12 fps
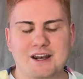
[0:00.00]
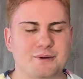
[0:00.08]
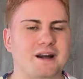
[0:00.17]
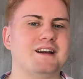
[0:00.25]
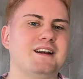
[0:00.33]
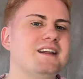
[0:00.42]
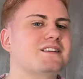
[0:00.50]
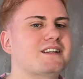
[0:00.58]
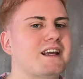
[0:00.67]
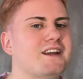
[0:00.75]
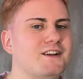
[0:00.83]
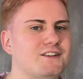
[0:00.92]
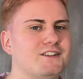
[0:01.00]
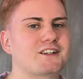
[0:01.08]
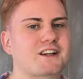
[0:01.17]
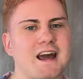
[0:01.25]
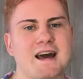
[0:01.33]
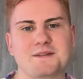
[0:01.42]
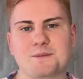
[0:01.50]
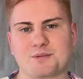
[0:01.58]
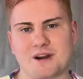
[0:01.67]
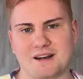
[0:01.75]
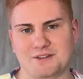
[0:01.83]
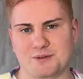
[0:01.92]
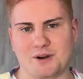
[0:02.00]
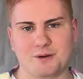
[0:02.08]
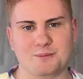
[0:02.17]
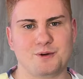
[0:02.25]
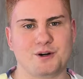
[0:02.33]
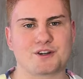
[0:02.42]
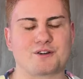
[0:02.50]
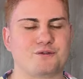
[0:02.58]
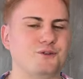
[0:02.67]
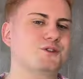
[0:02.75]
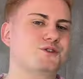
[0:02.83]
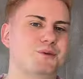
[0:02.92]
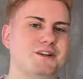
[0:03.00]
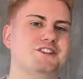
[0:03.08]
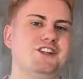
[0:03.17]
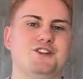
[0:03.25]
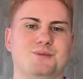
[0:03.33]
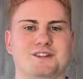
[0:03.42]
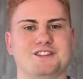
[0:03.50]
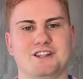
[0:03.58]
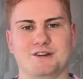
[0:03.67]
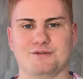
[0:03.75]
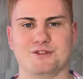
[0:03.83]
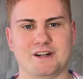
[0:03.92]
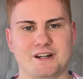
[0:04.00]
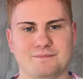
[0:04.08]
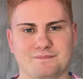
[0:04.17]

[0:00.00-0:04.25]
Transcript: Anyway, let's take a look at the brand new HomePod for 2023.